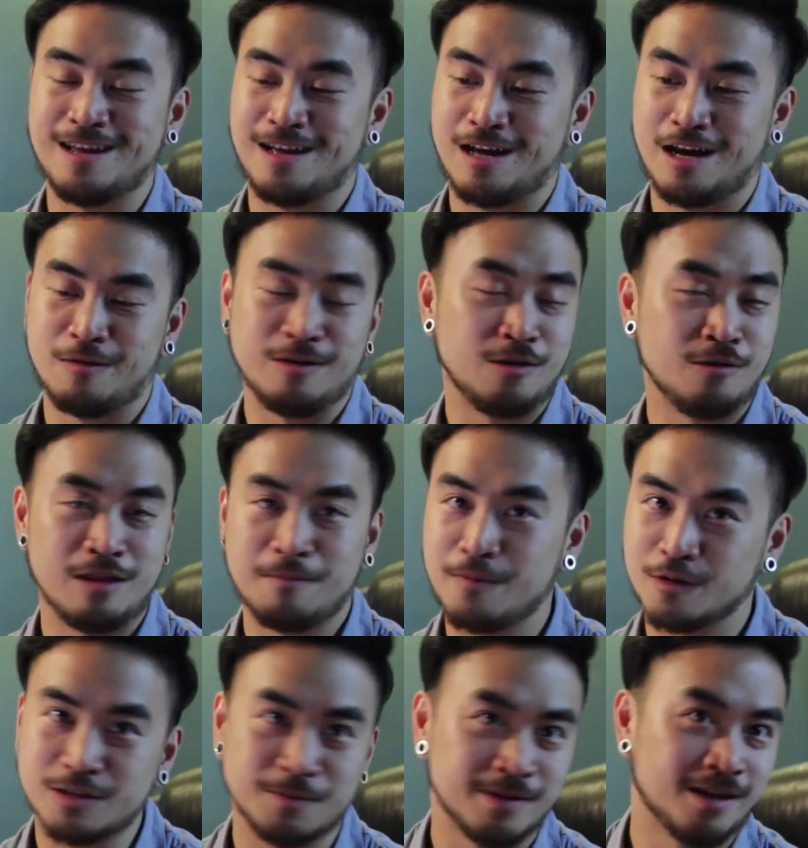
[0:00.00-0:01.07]
Uh, we do the
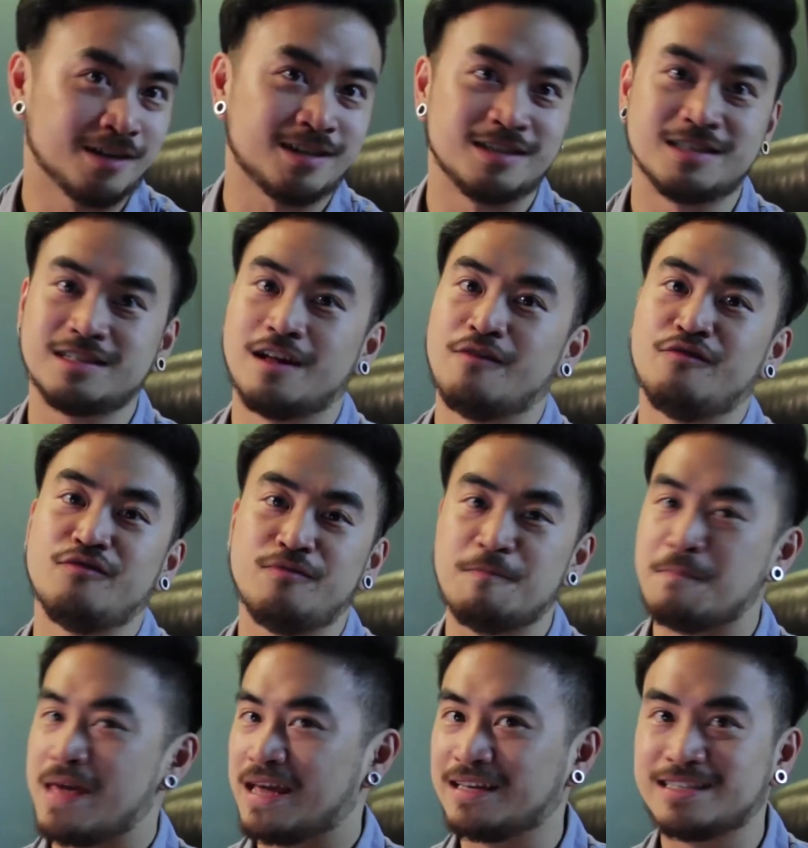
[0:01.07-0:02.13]
post production stuff,
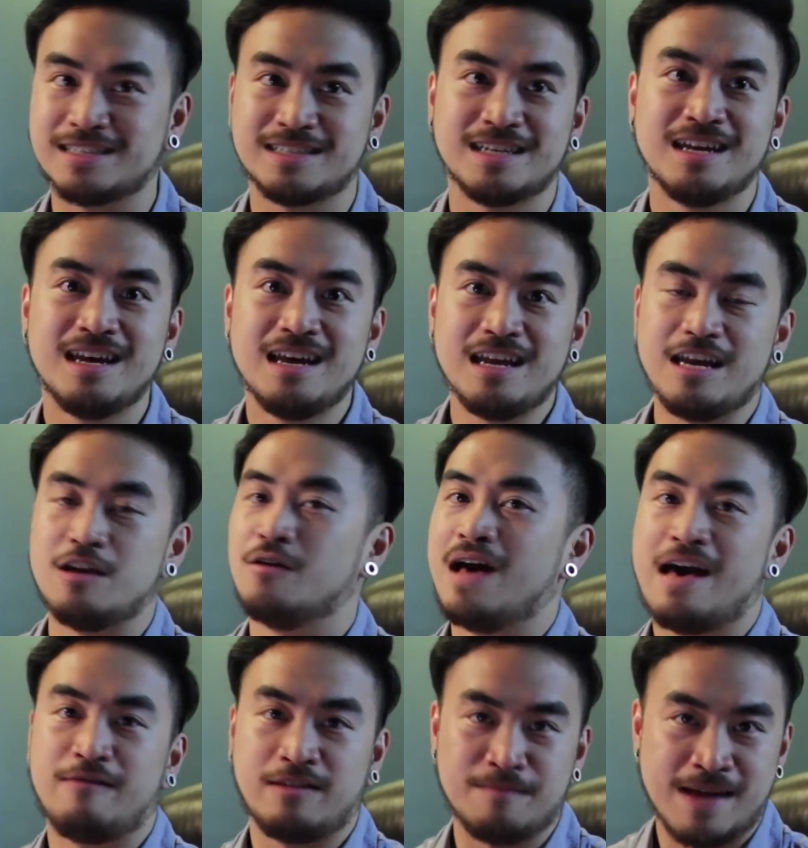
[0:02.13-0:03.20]
mix, you know,
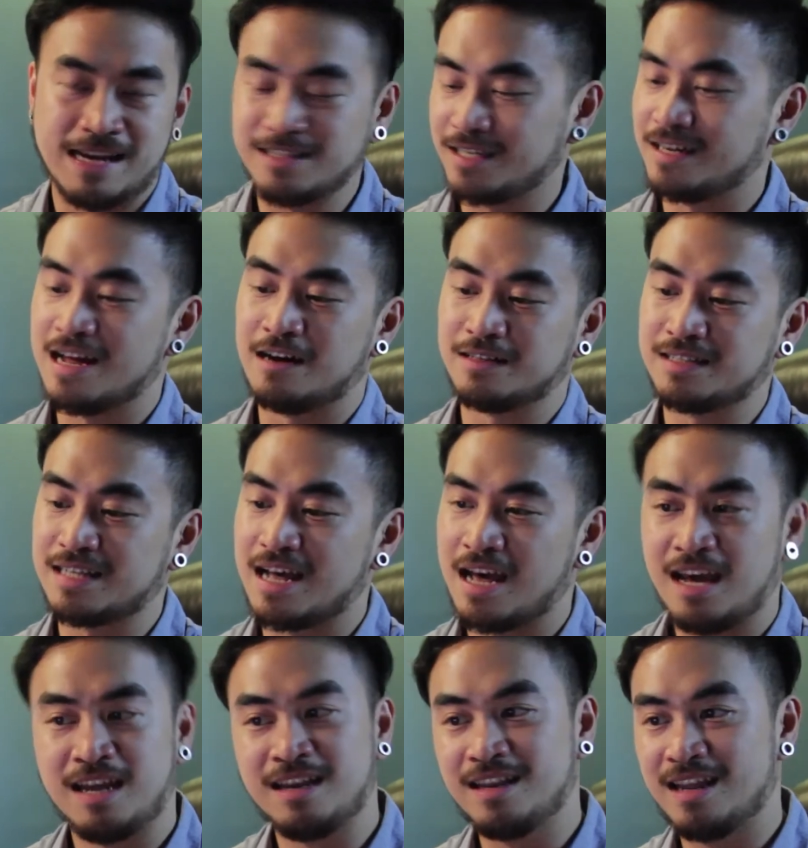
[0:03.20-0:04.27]
have it mastered
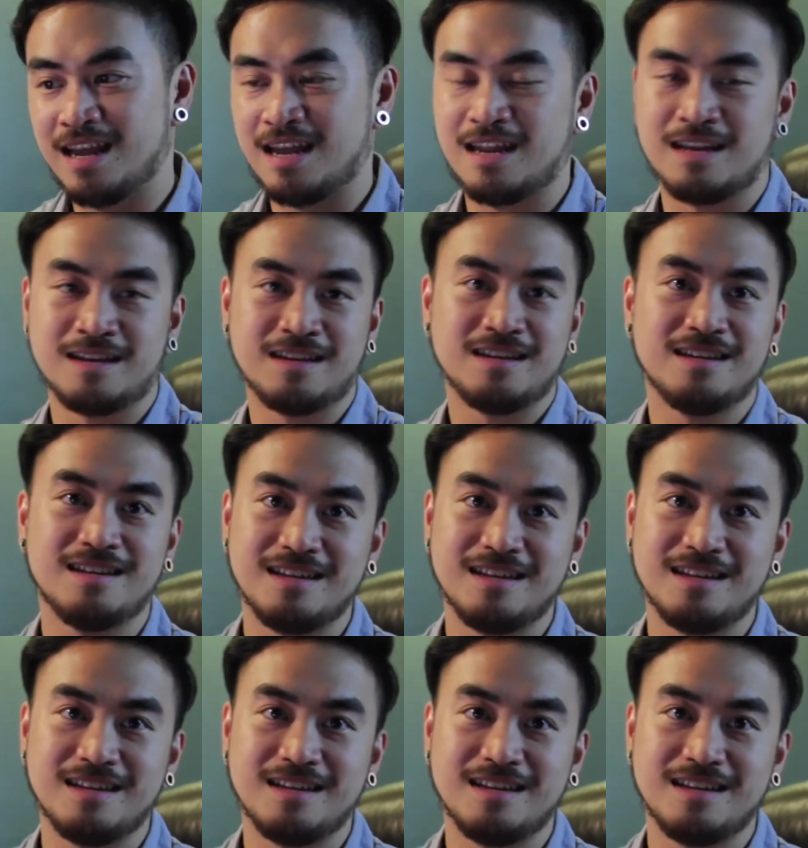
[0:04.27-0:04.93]
outside, and